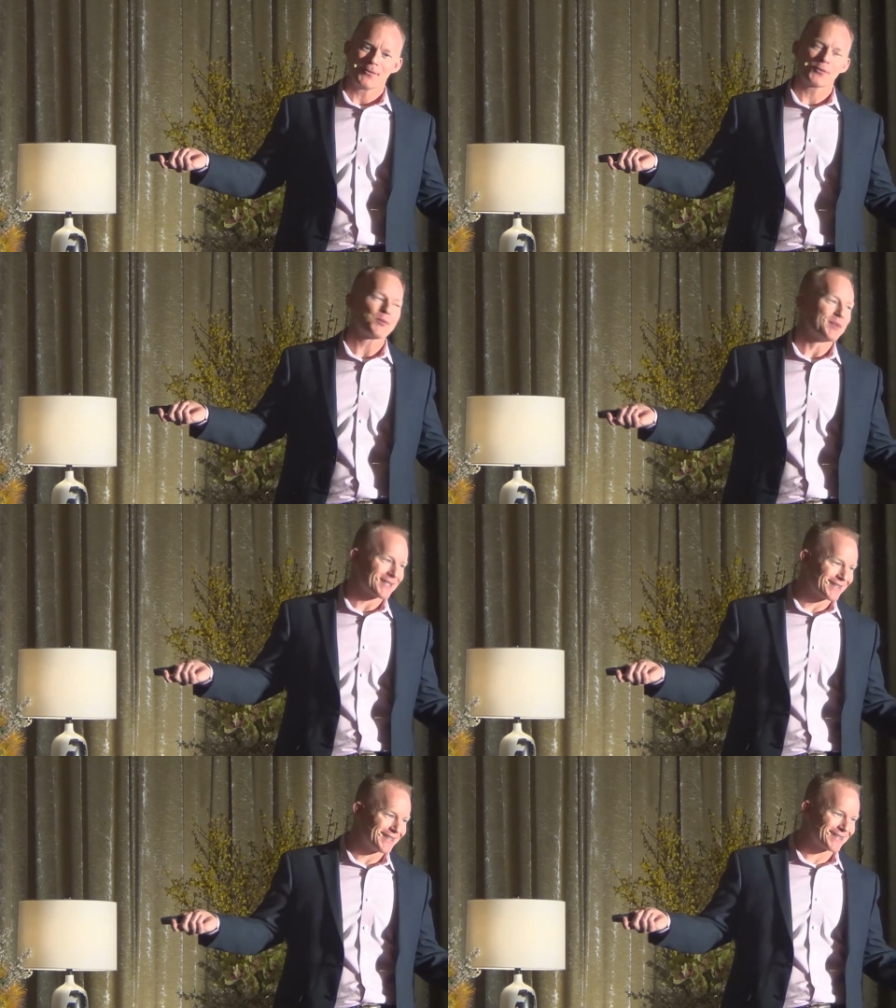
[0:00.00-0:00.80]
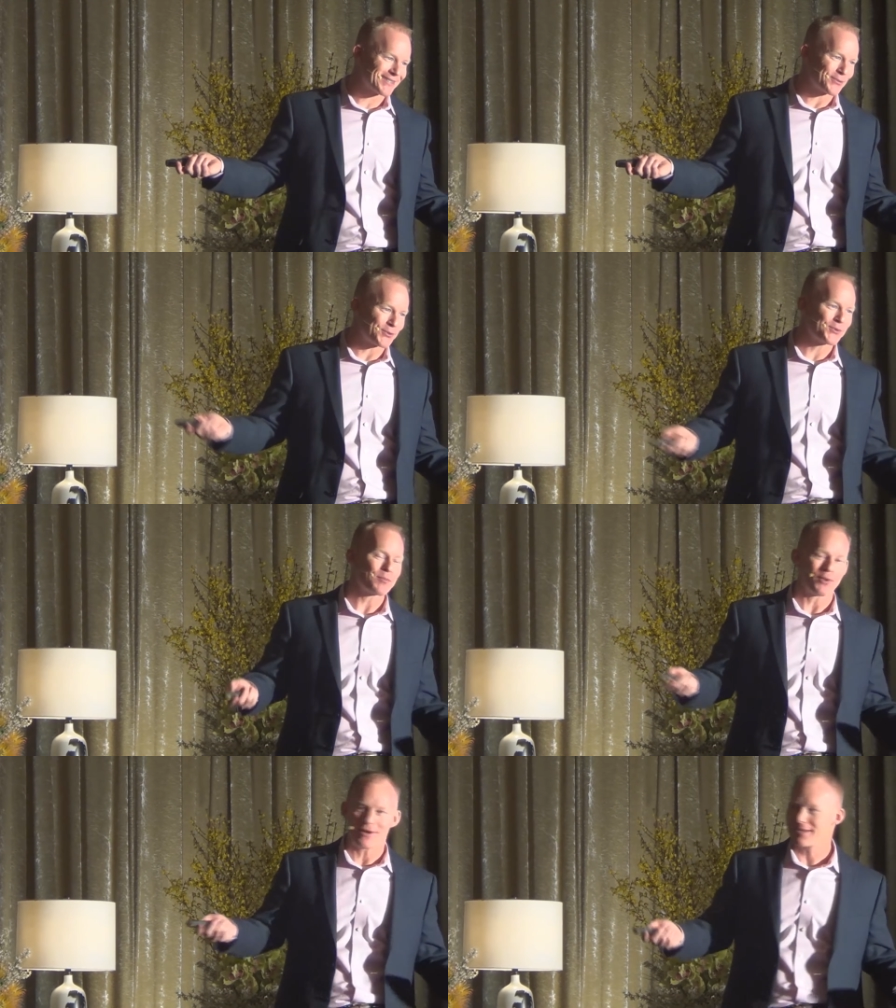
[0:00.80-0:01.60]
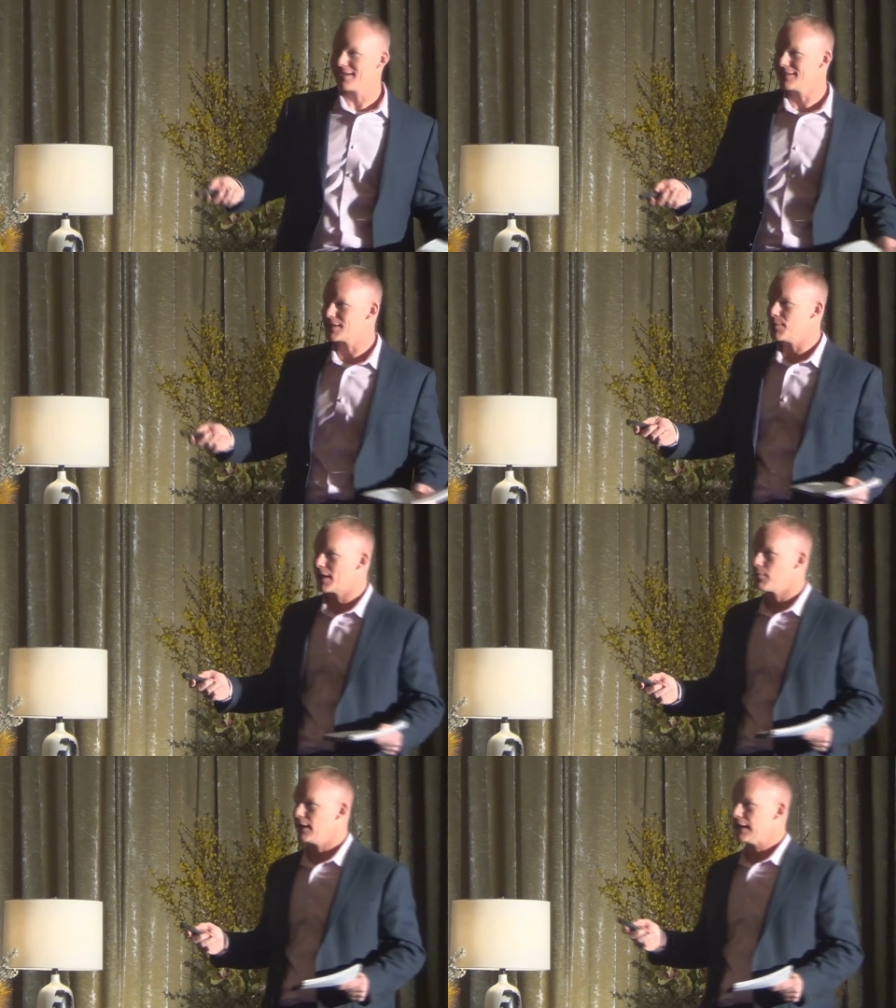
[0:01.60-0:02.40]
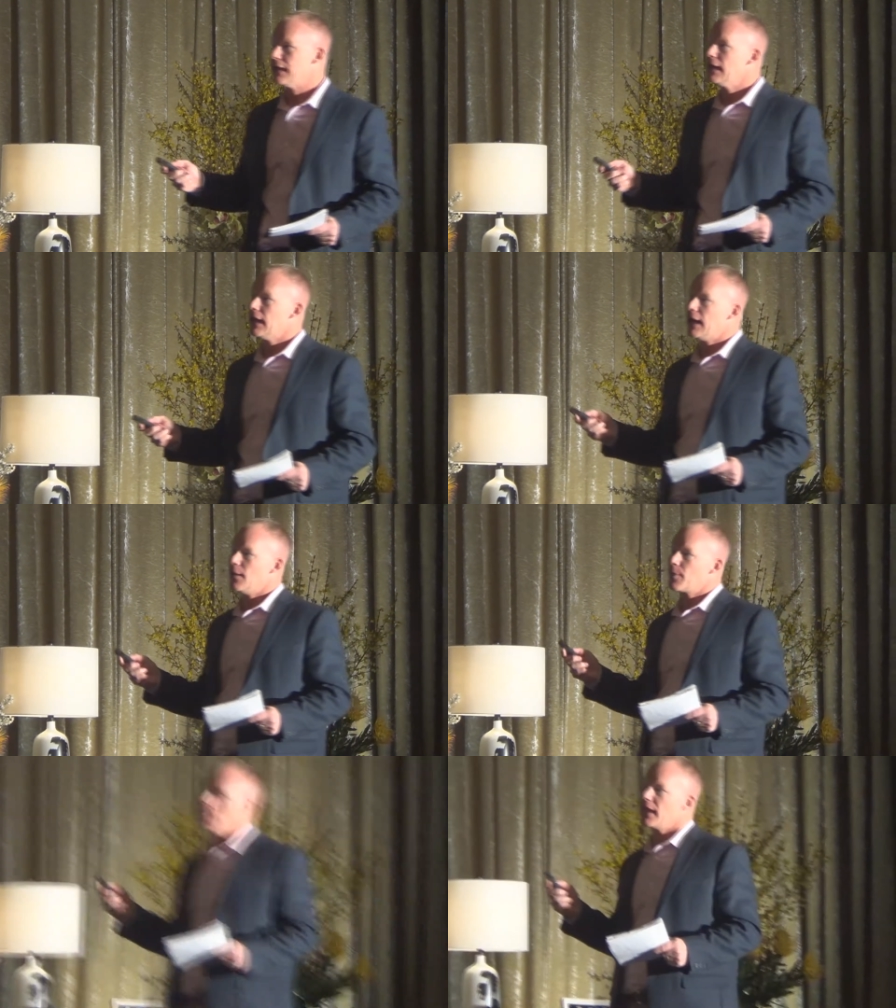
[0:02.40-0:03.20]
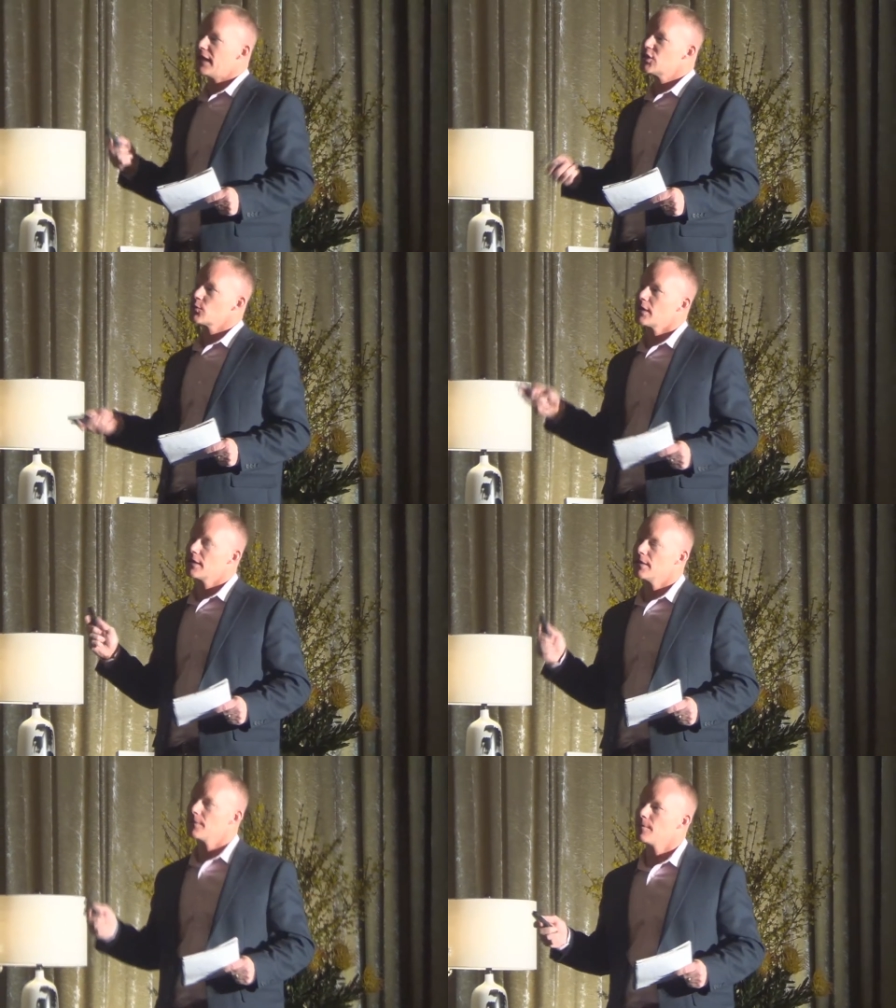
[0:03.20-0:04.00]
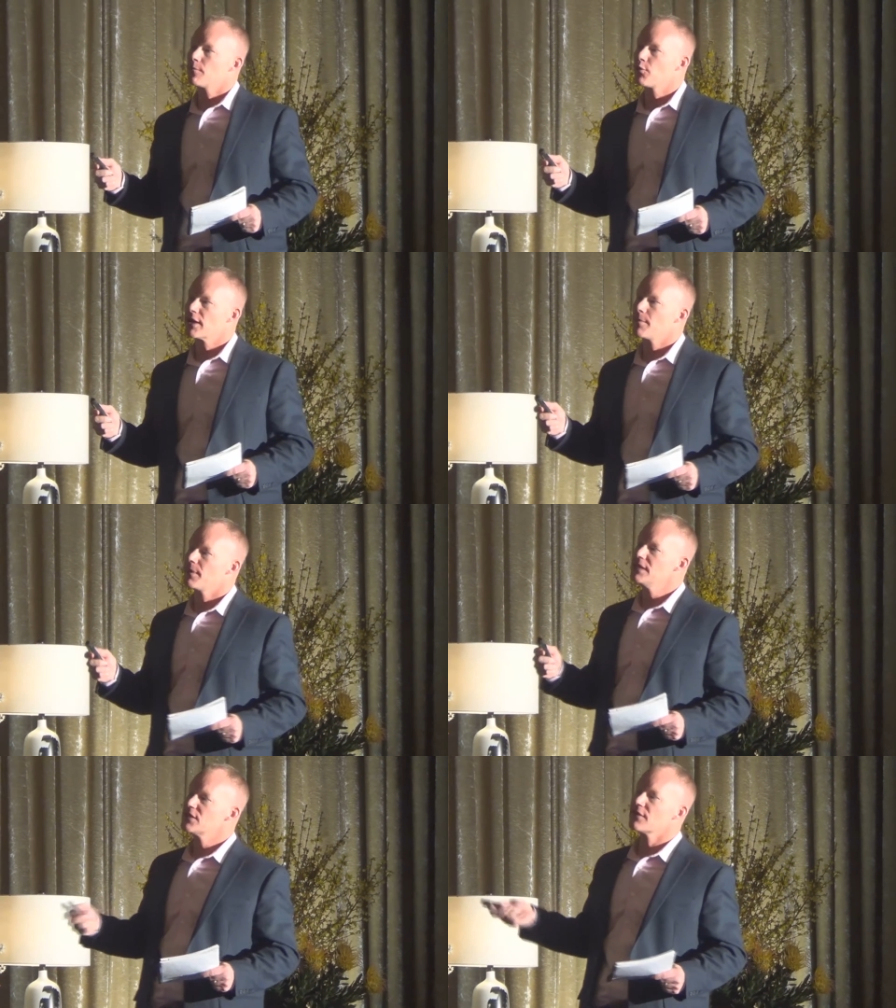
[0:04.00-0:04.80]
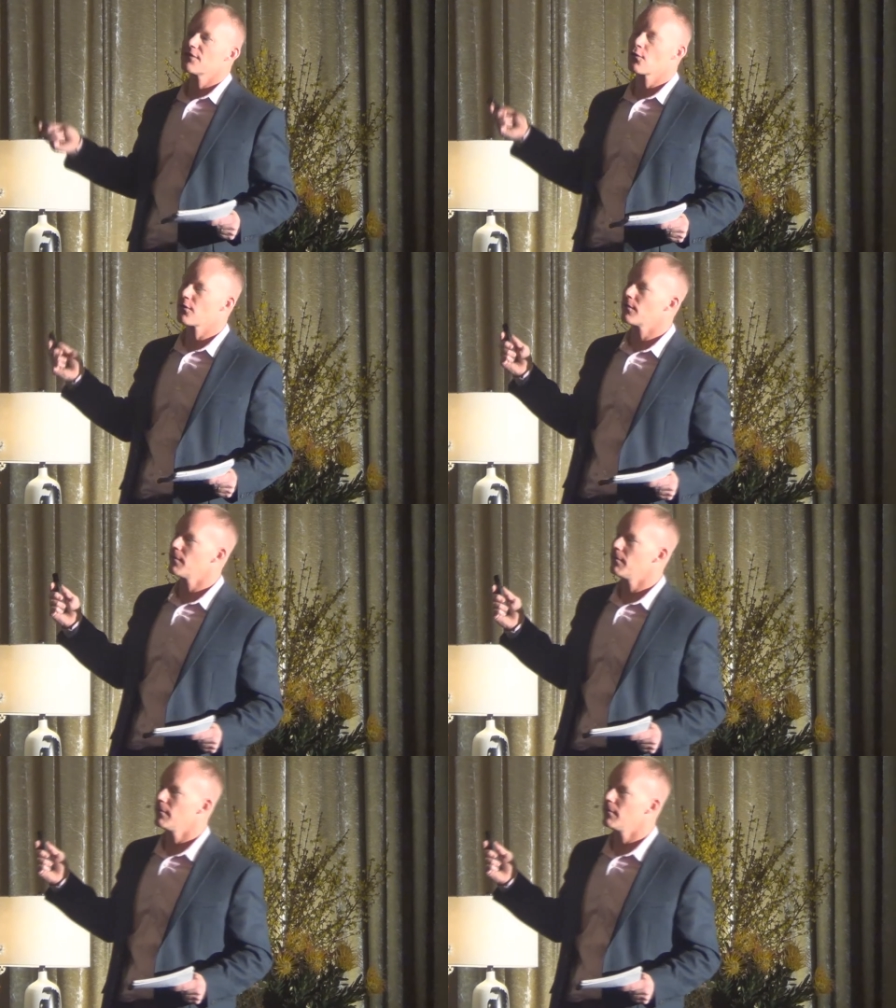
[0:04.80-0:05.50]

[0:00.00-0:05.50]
We're in business, we're doing blogging, does it make money? And I just wanted to bring up, these are the 4